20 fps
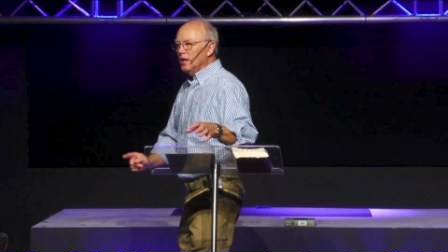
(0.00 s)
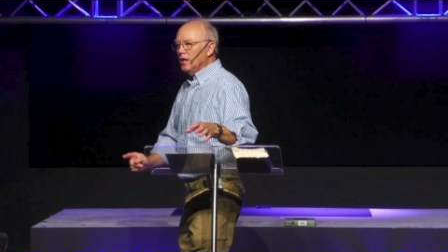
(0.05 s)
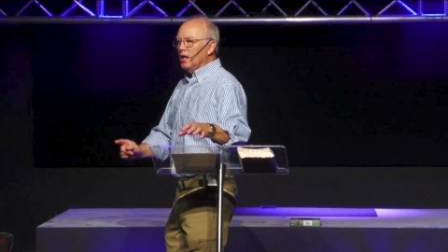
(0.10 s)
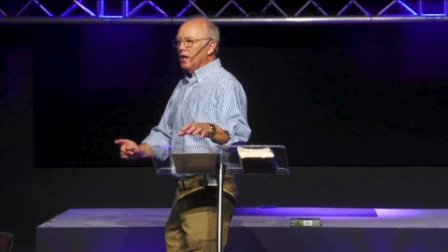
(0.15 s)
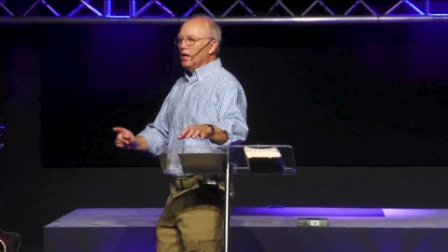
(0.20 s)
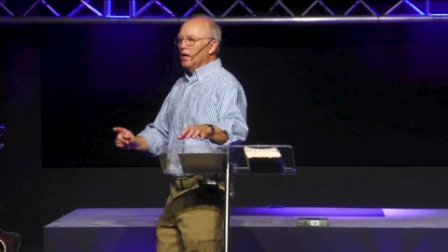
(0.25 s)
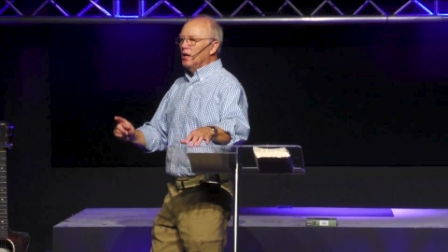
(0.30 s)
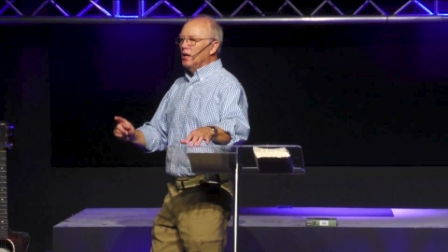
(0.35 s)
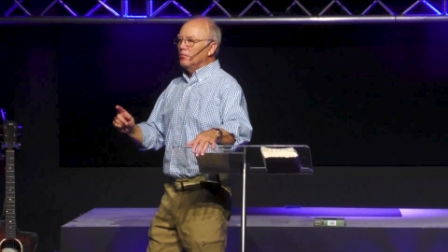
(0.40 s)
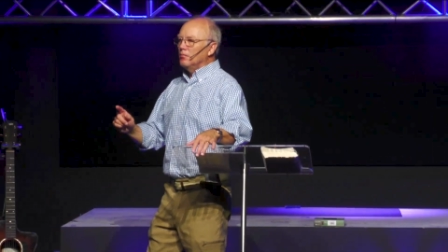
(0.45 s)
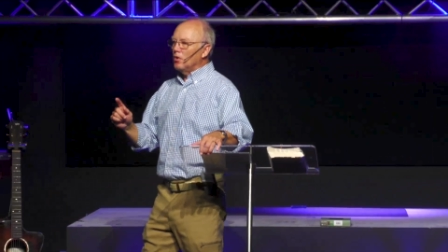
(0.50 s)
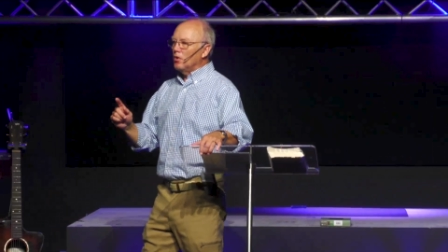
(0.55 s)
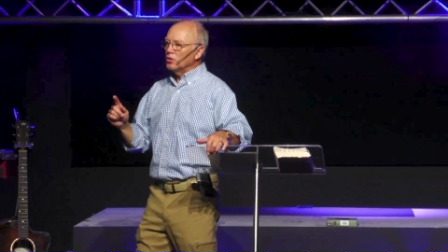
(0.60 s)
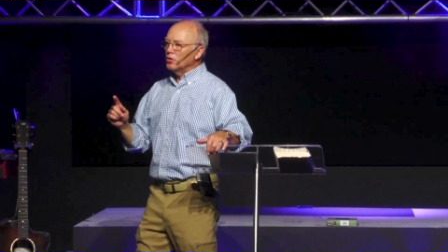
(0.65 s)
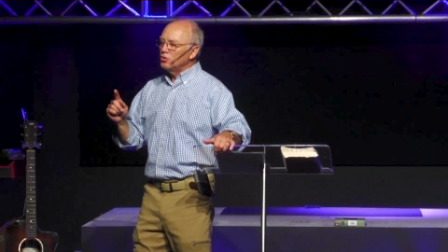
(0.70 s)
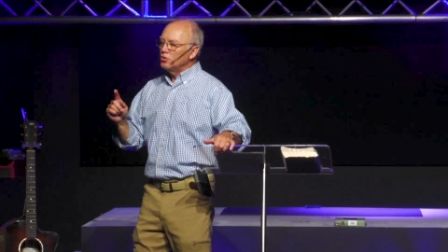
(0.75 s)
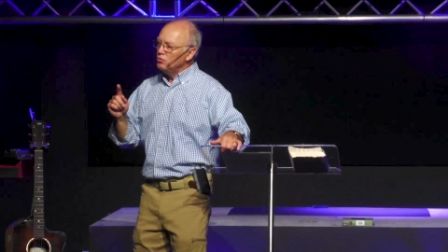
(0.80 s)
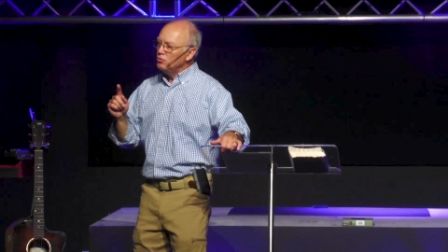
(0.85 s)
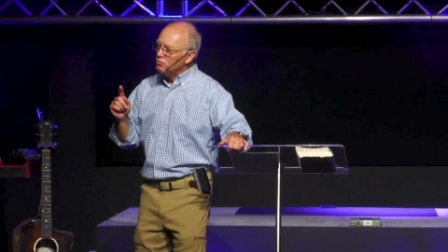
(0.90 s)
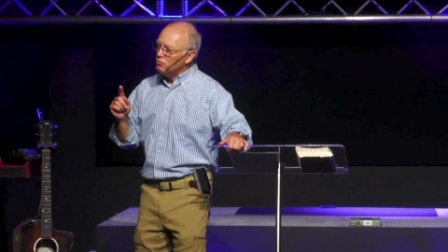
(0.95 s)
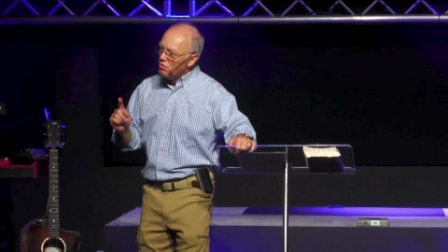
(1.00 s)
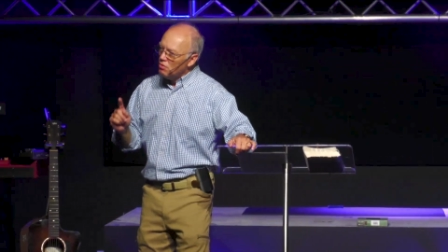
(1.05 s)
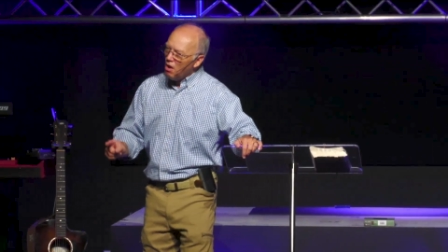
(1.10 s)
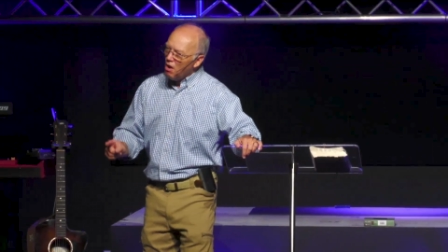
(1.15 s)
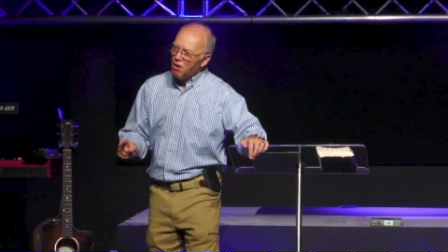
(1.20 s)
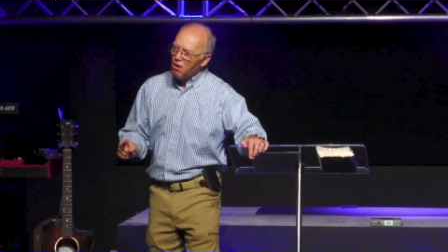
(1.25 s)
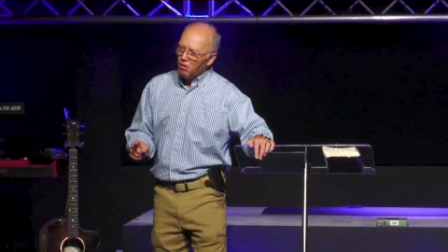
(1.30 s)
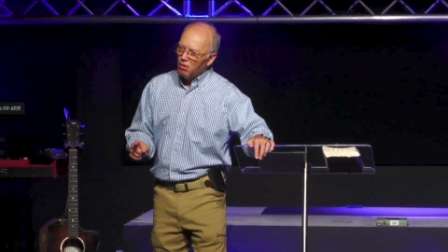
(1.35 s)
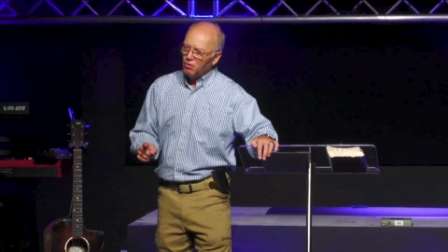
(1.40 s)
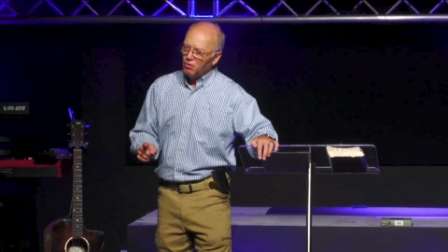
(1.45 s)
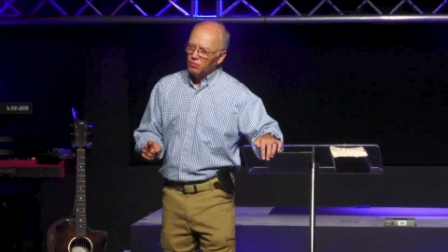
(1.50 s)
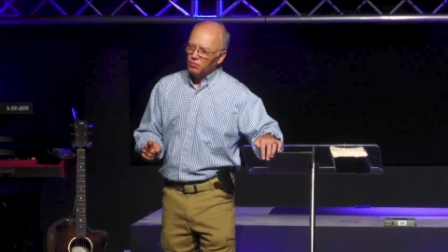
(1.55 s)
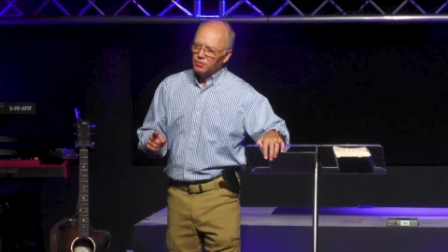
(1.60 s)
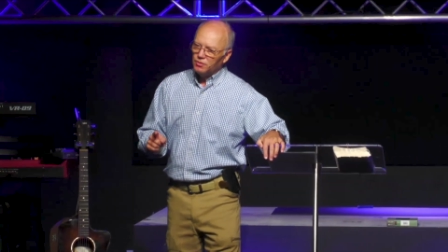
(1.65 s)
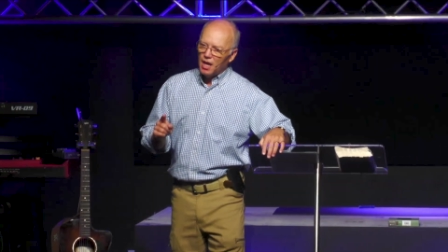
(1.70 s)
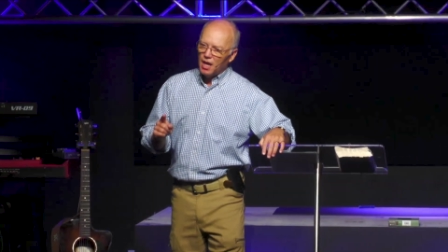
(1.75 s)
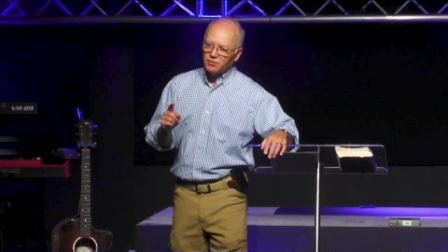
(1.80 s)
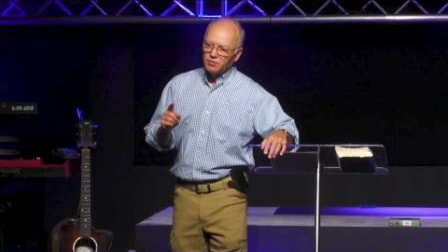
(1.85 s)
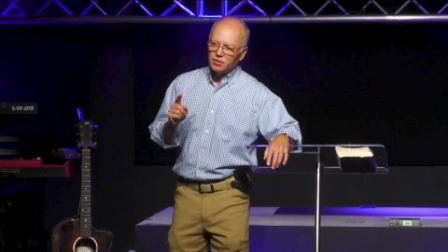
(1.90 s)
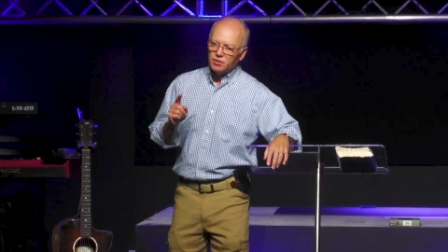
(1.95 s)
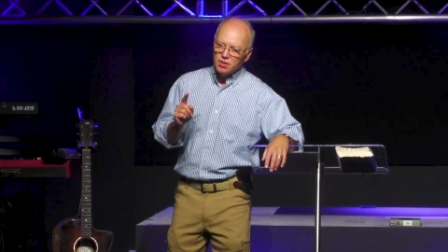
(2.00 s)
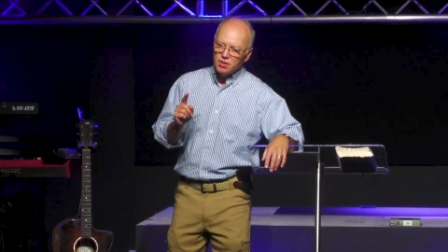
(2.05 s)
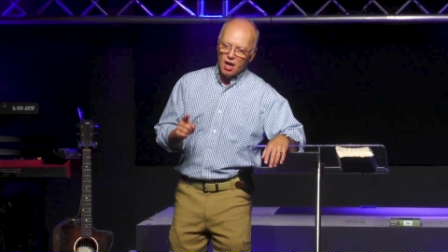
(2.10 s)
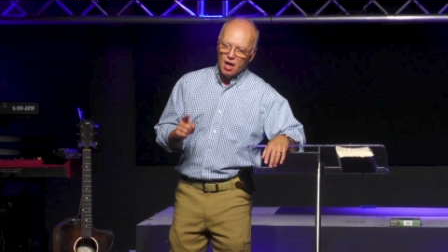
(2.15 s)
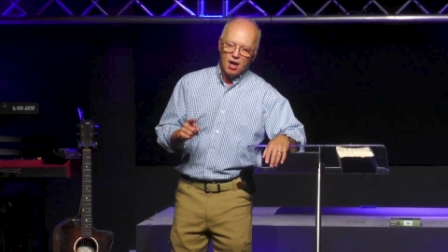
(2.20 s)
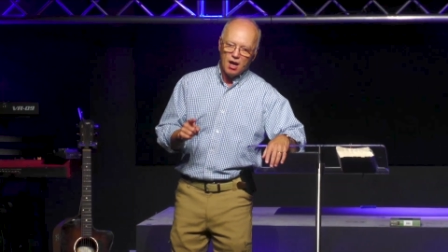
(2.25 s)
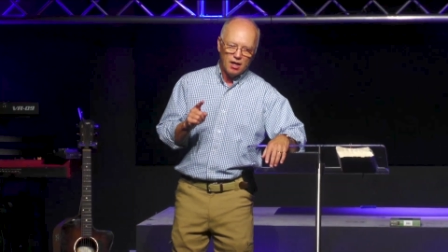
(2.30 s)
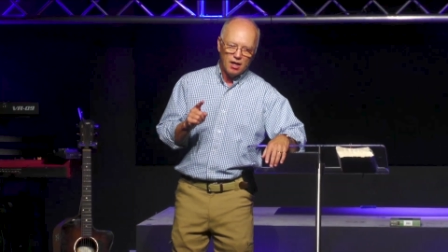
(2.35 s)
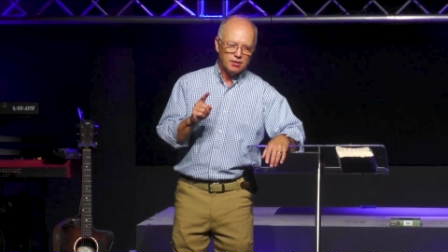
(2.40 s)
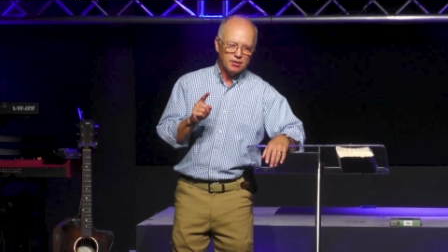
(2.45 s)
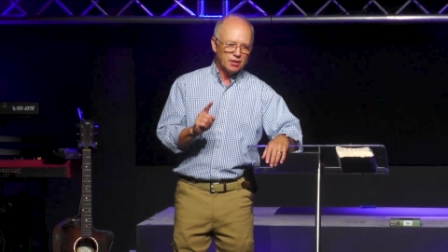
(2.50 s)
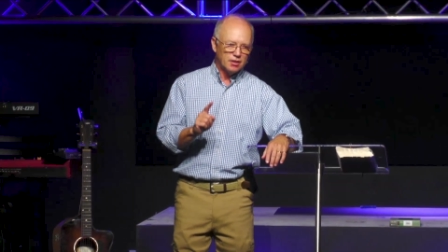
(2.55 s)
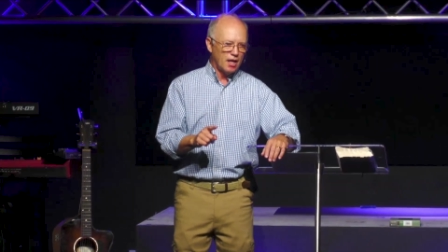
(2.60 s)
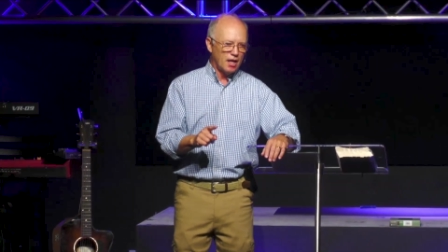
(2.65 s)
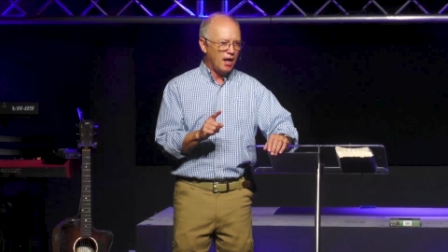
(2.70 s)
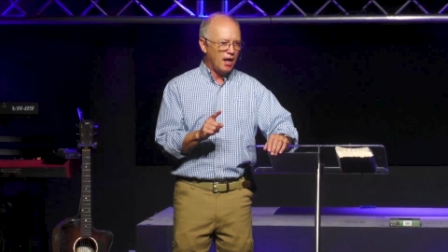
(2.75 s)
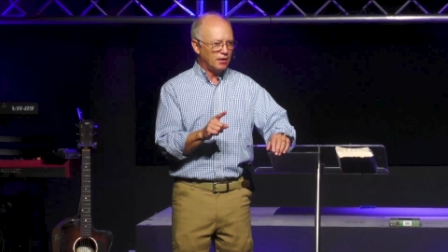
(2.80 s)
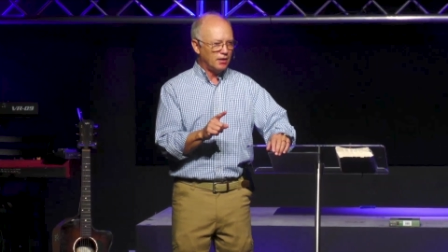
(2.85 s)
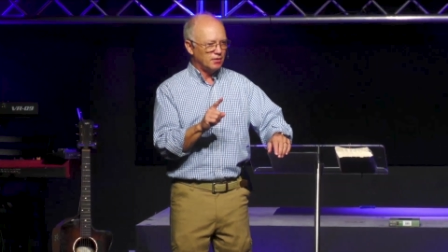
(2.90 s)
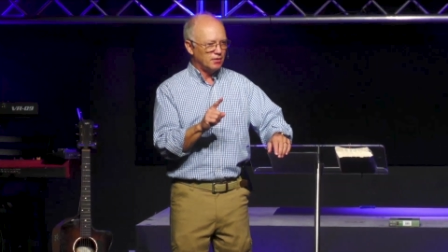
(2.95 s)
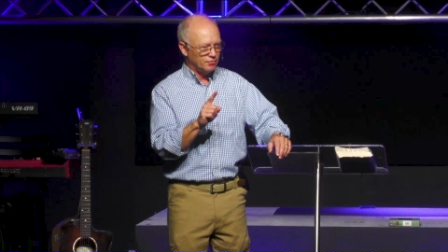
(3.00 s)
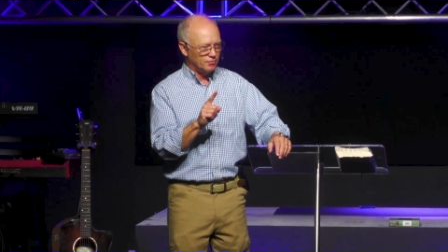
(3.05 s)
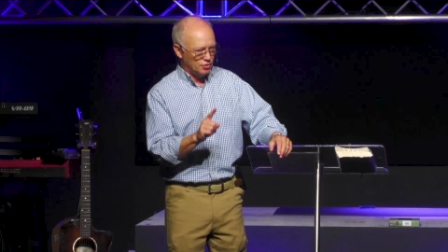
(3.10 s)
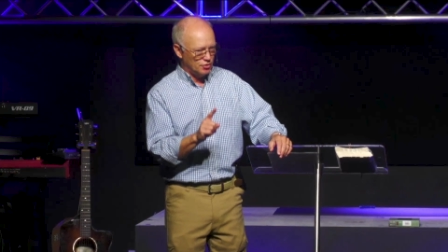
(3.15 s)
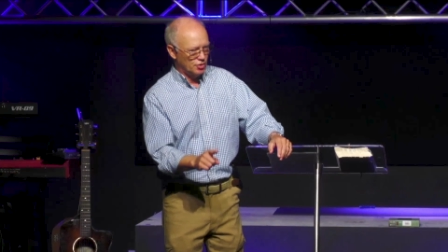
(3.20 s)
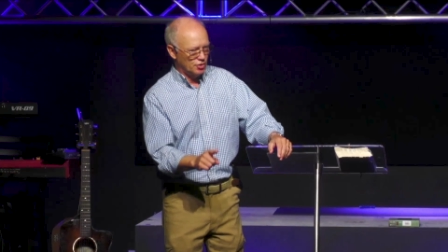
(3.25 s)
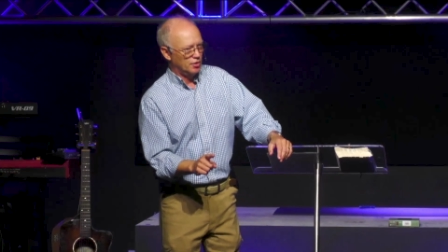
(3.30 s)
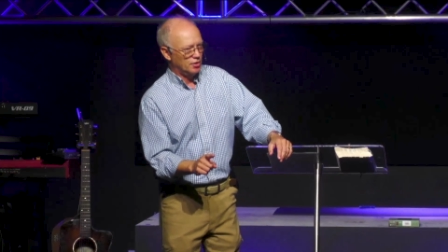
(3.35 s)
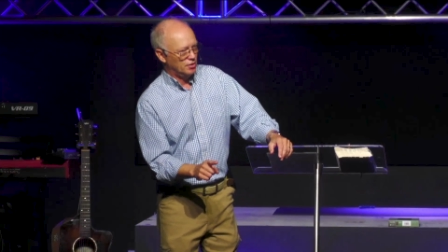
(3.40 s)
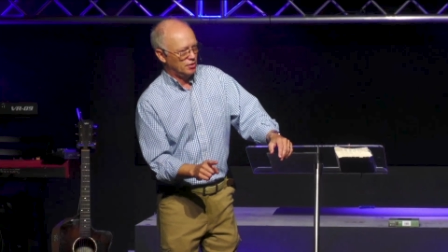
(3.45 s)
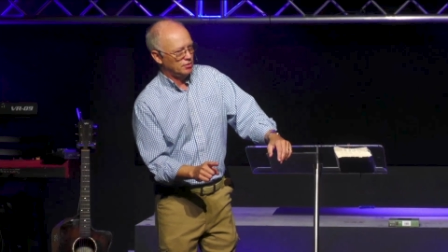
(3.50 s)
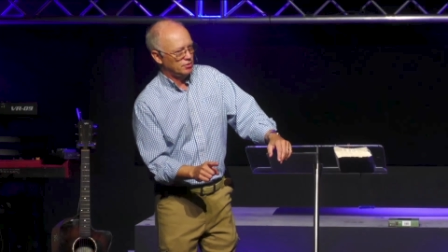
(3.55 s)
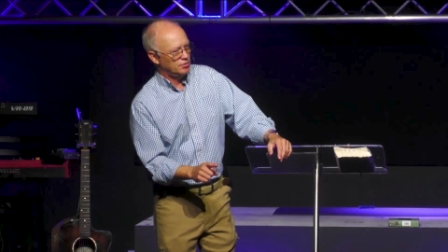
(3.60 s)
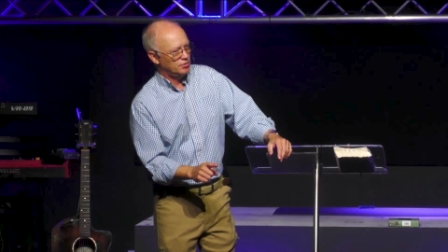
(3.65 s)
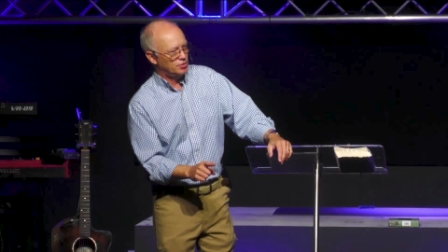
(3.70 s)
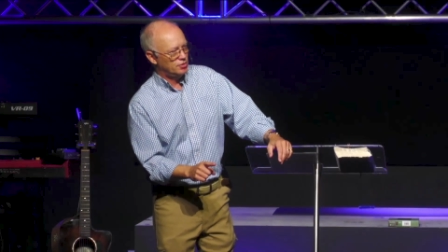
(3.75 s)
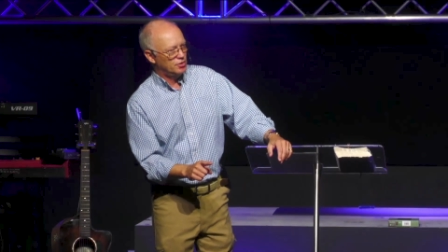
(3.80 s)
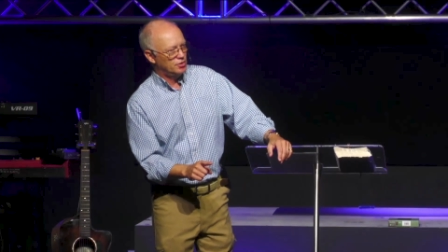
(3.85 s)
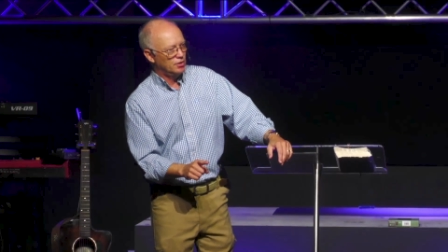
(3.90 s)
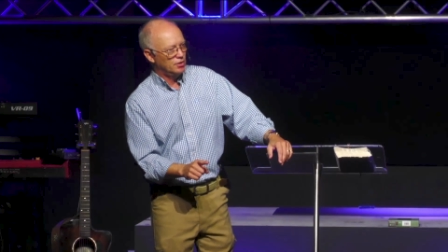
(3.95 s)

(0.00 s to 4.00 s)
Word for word: Mark, you know that's not the kind of church.